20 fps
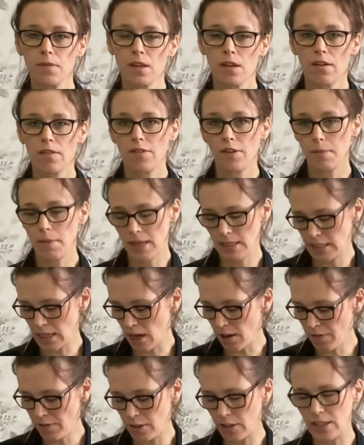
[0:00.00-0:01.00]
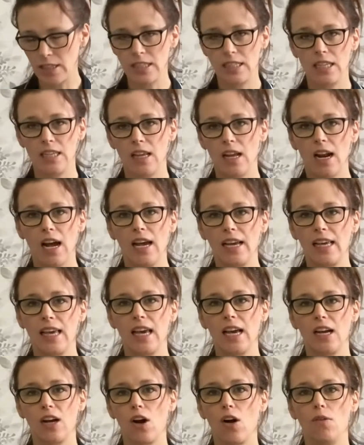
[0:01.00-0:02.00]
For myself, you can see that I
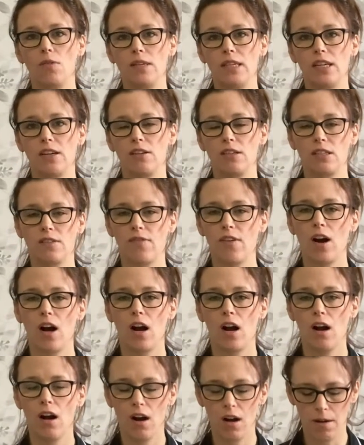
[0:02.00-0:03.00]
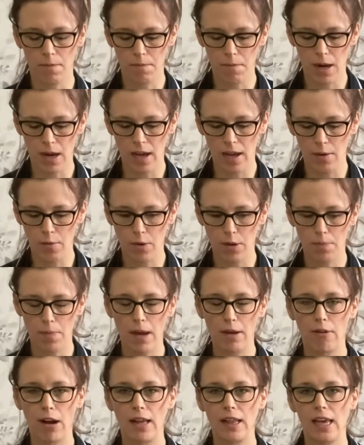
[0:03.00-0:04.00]
can't go near as far with
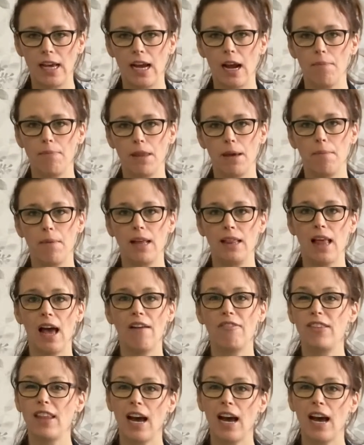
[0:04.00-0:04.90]
my right leg up than my left.